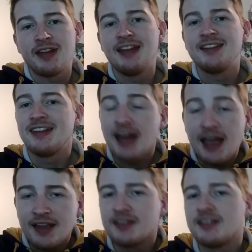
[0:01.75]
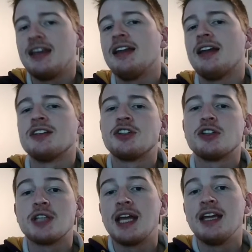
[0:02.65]
is today seen as
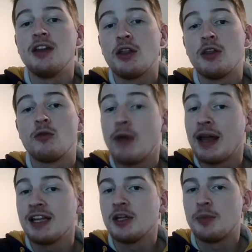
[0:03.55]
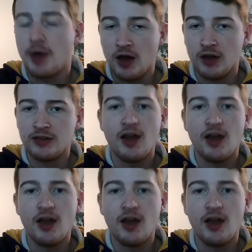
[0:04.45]
just another regular part